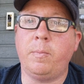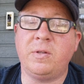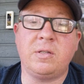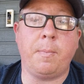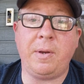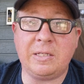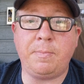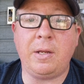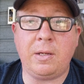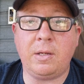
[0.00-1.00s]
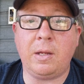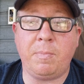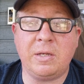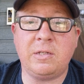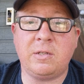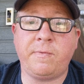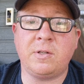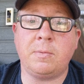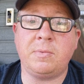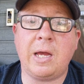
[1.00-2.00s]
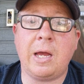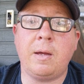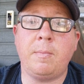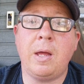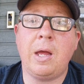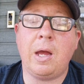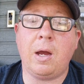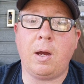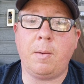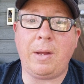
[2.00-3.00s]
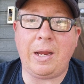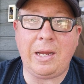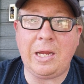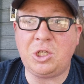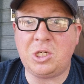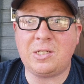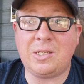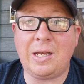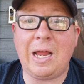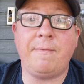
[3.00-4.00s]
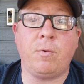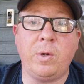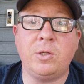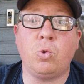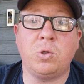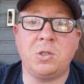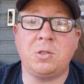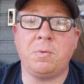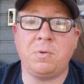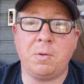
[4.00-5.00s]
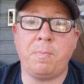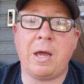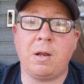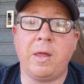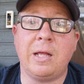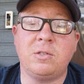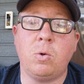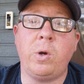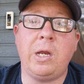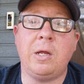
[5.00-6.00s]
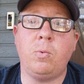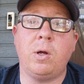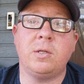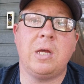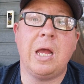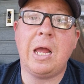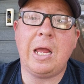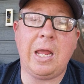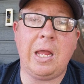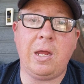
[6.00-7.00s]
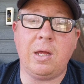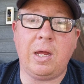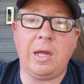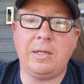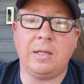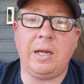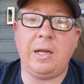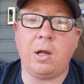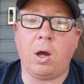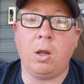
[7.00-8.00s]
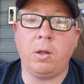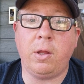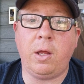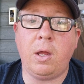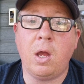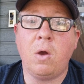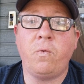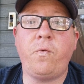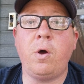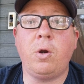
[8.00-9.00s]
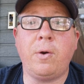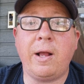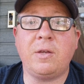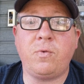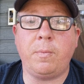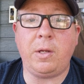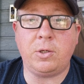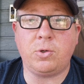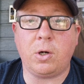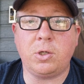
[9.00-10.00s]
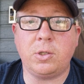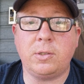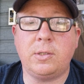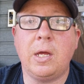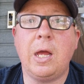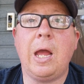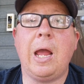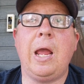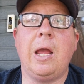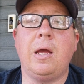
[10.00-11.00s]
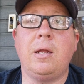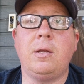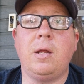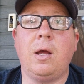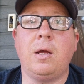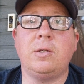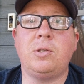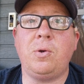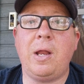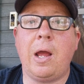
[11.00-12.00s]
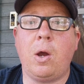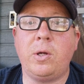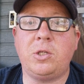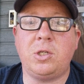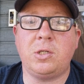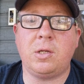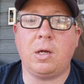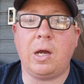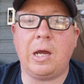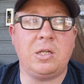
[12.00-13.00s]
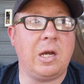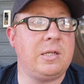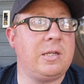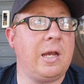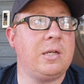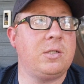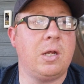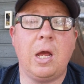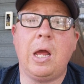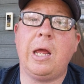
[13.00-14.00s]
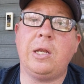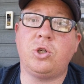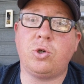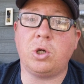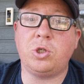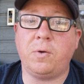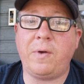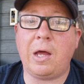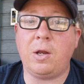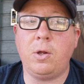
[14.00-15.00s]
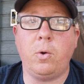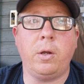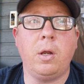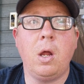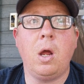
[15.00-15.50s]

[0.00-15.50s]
this company has been in business for some time, and he just didn't have the resources to battle that. So what he did was he deleted all of the photographs from the instructions, and so now it's just a text instruction of how to do it,